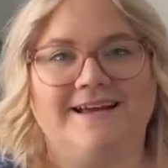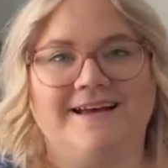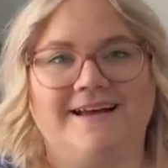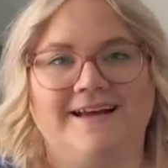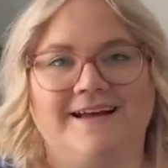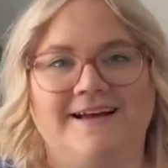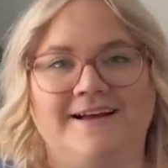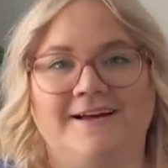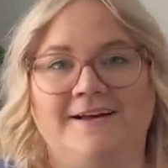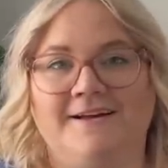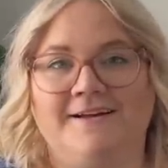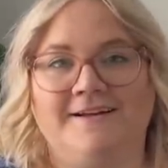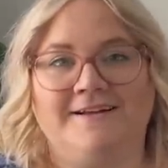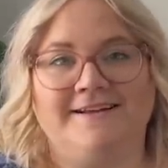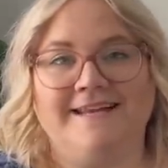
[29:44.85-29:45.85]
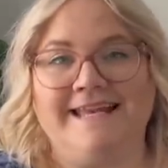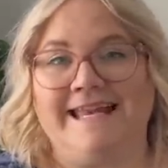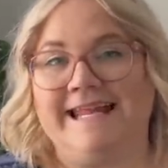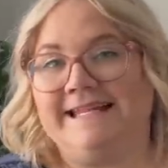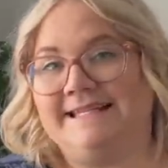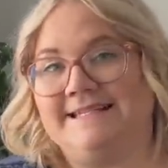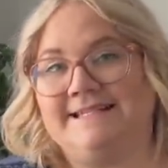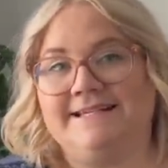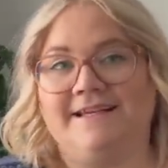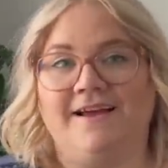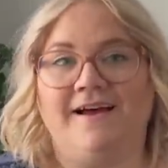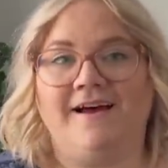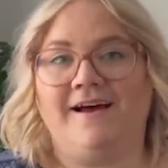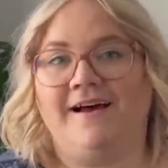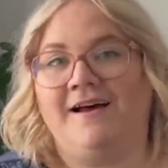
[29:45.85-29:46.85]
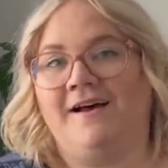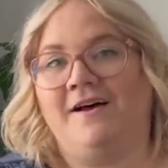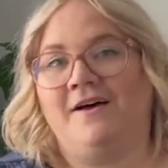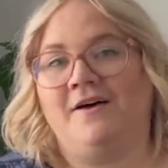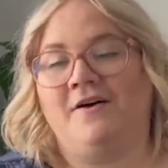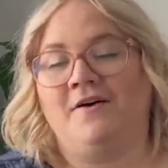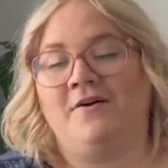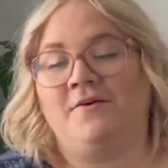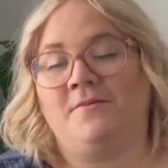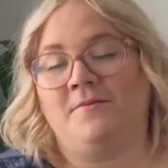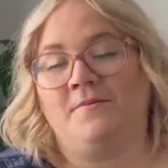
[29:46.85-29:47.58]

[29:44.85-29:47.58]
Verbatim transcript: uh, knit uh,